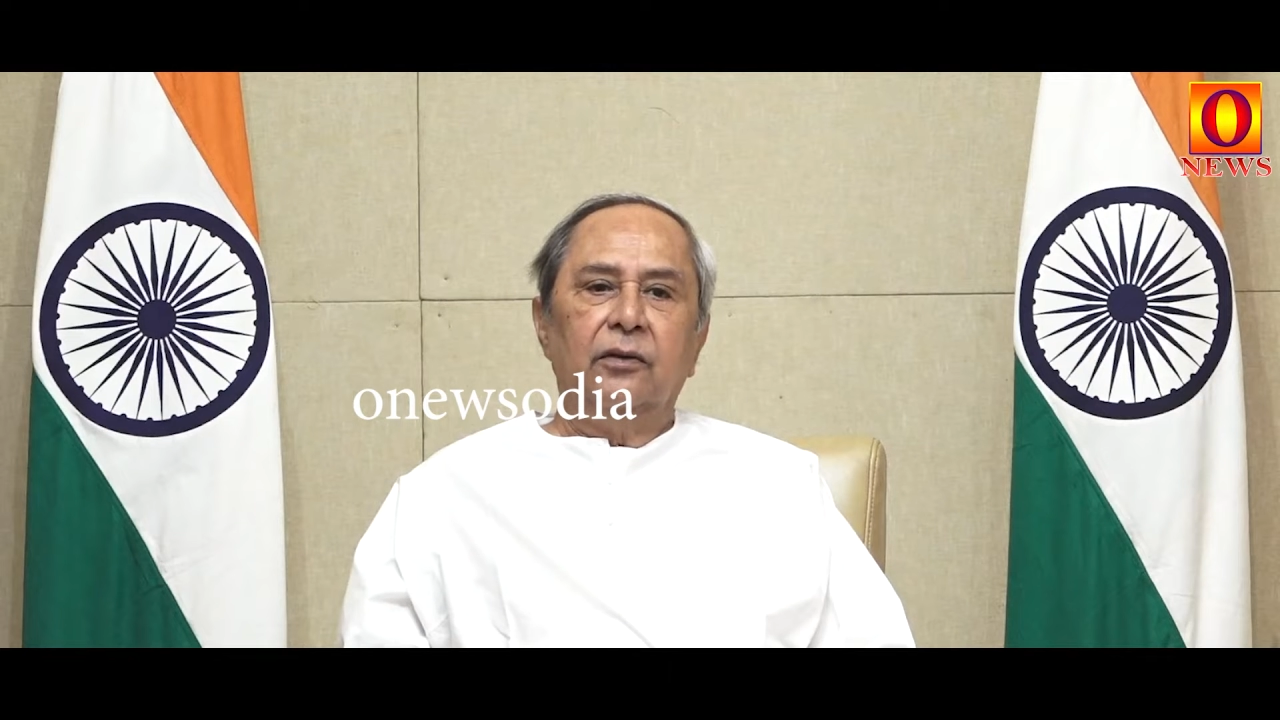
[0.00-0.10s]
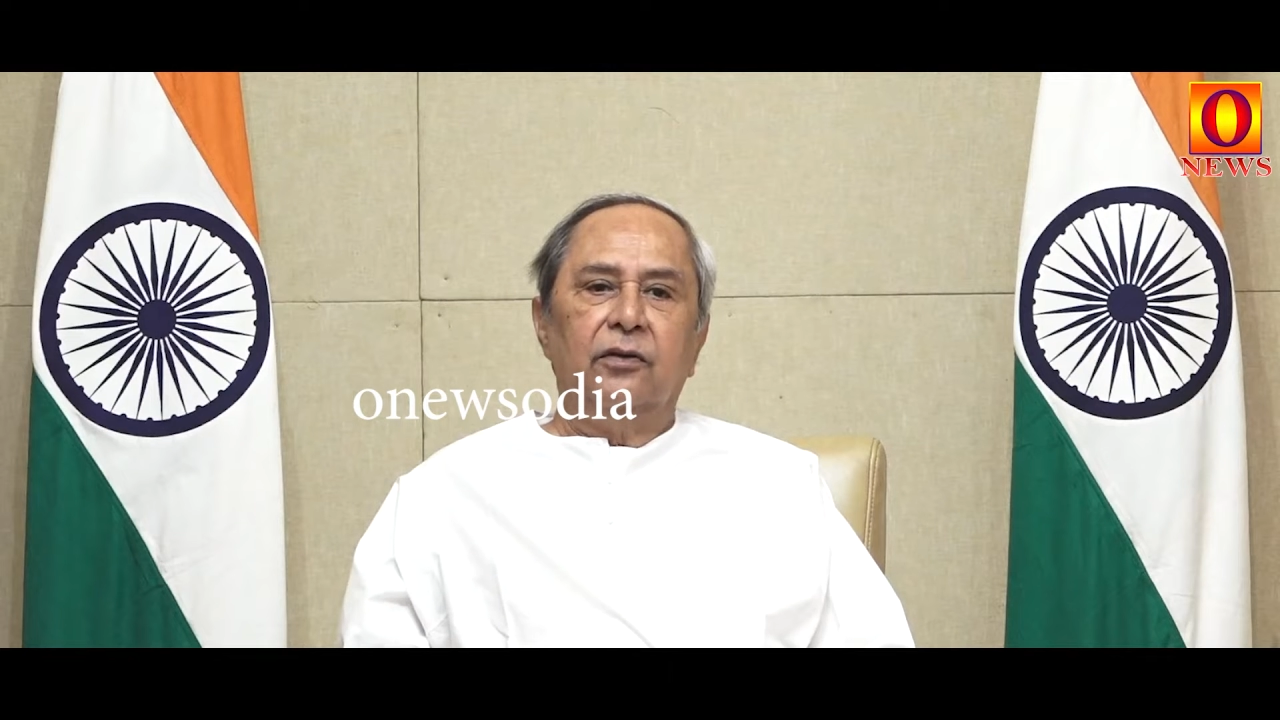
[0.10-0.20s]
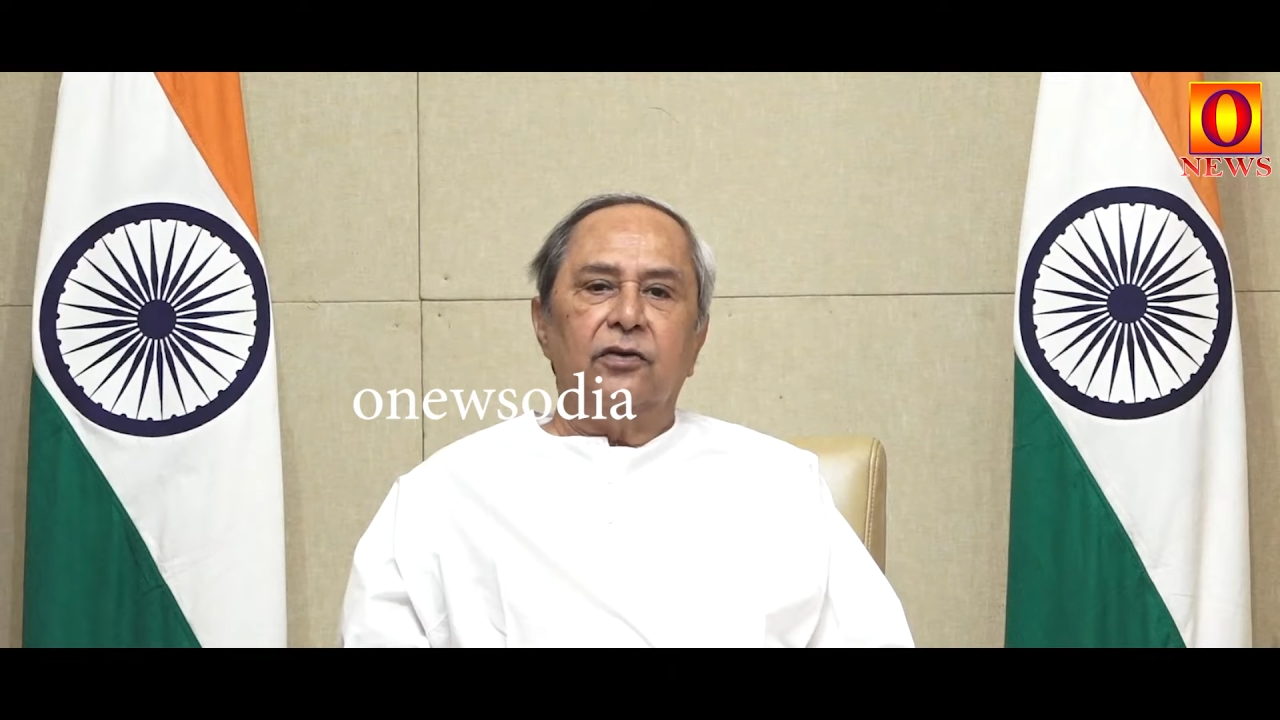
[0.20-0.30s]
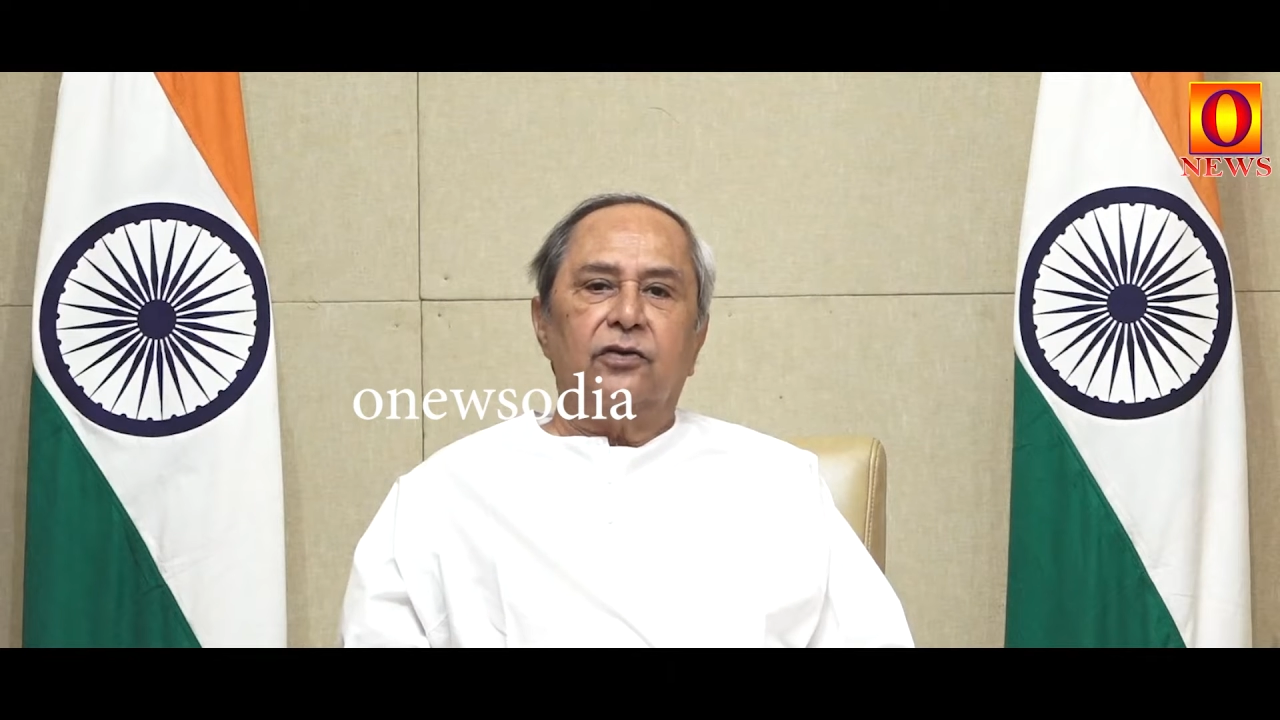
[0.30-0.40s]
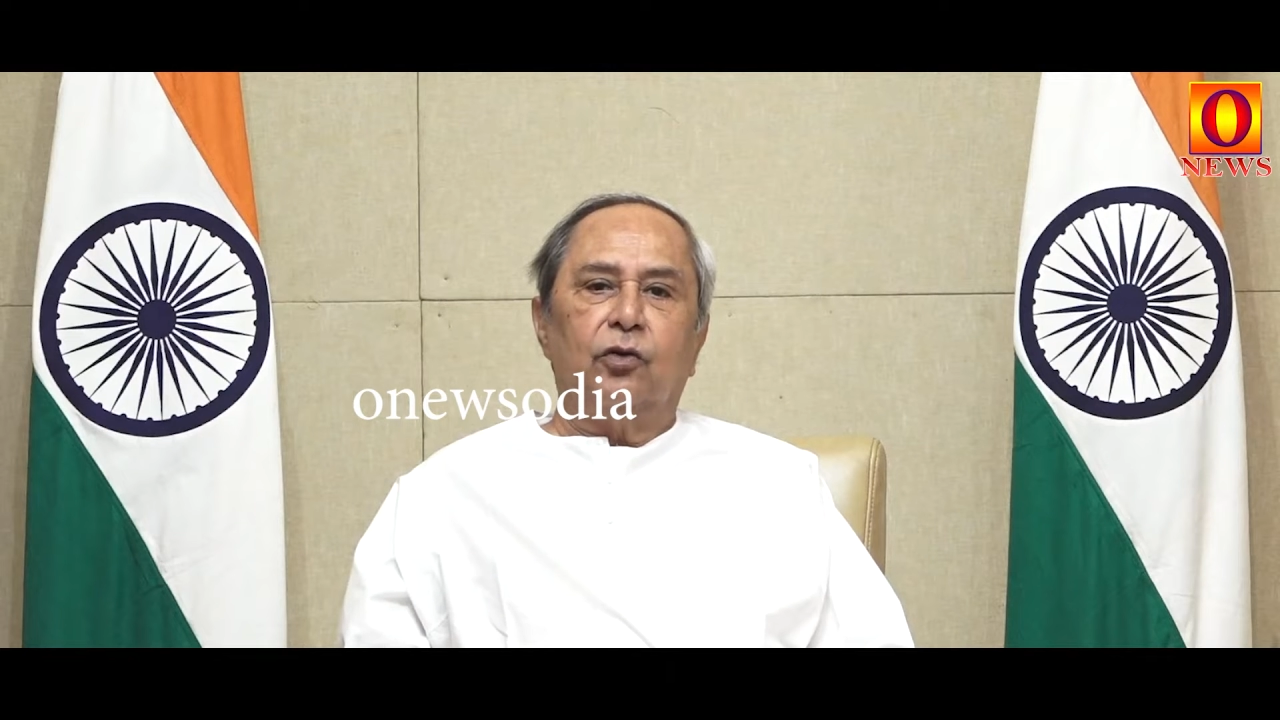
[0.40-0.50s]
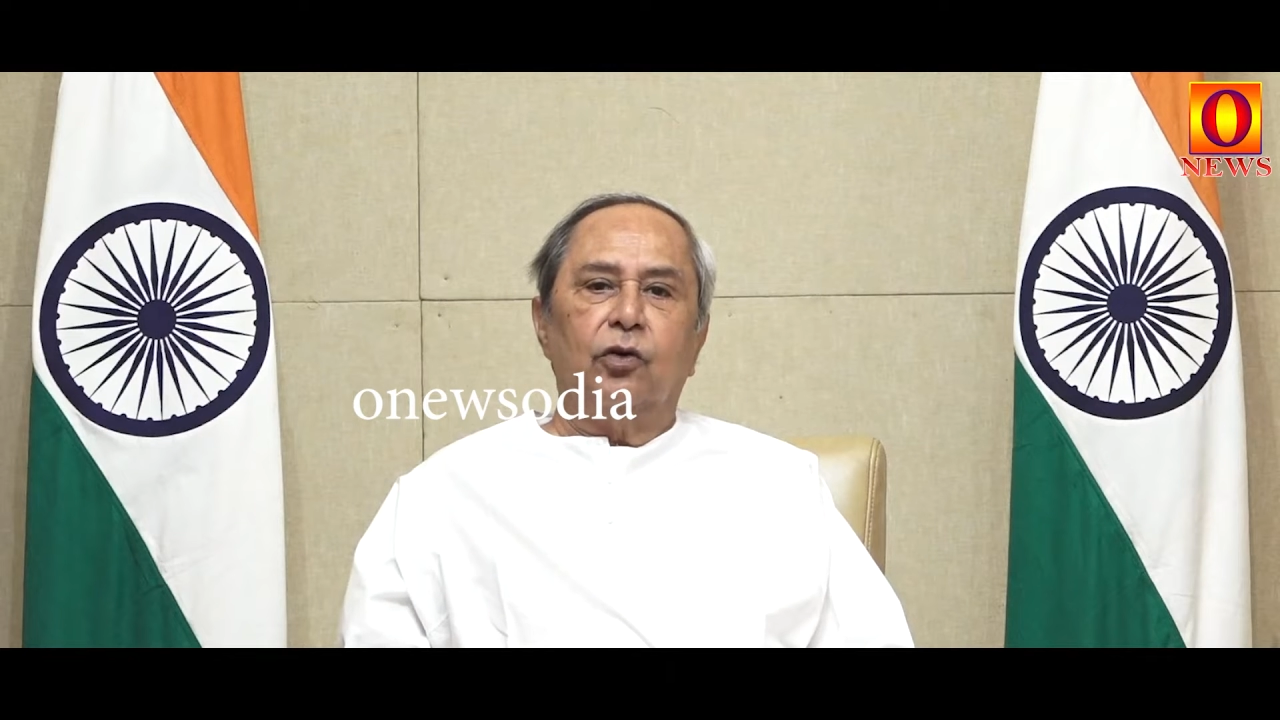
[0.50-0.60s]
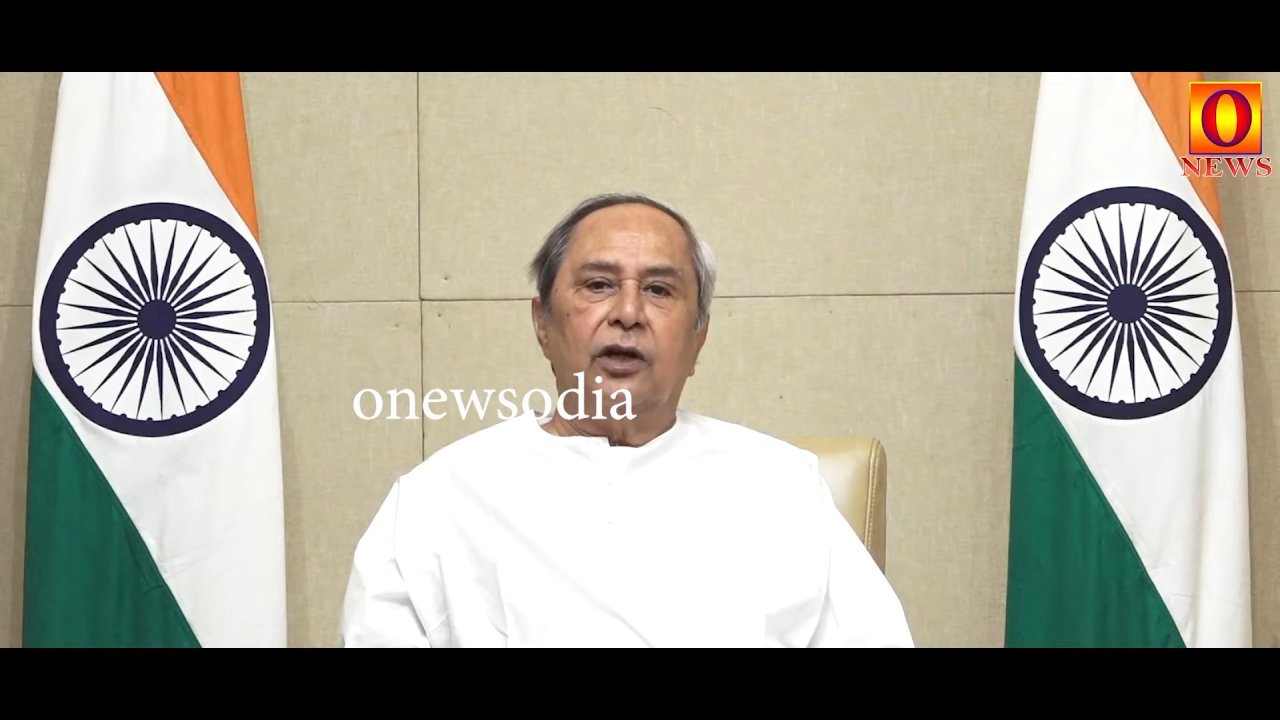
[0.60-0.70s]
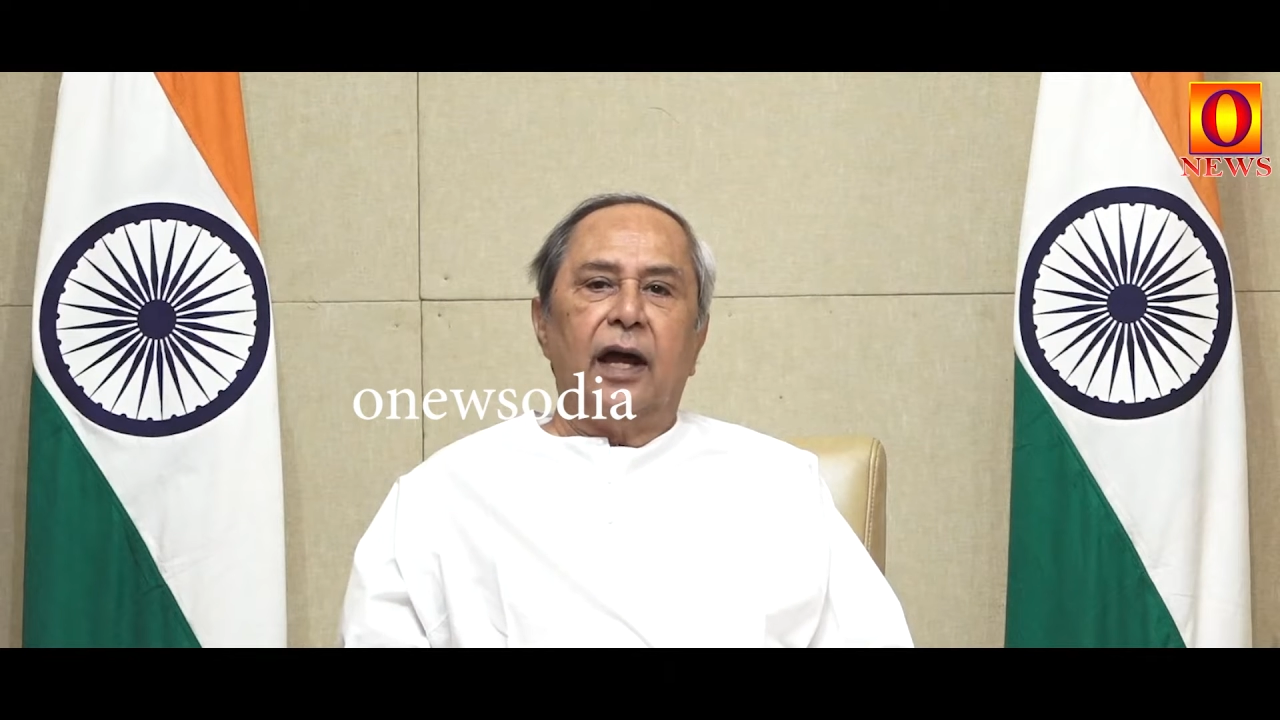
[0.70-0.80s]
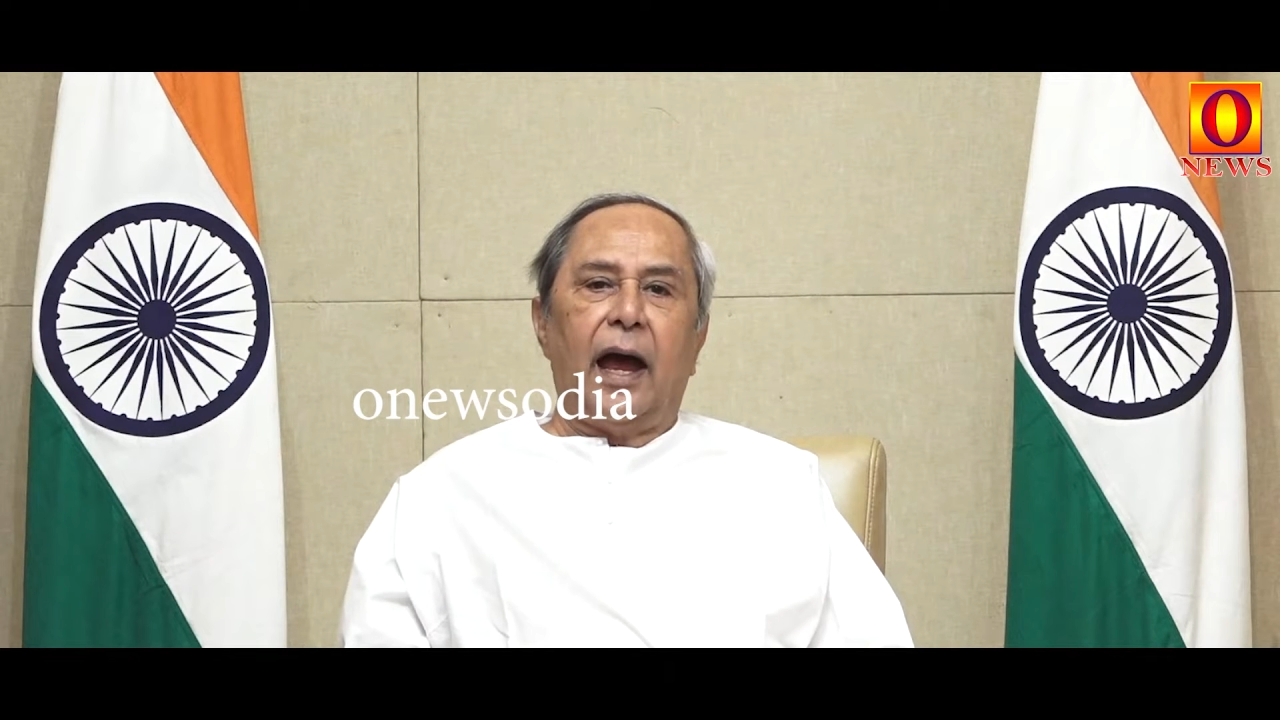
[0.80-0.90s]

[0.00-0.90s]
This could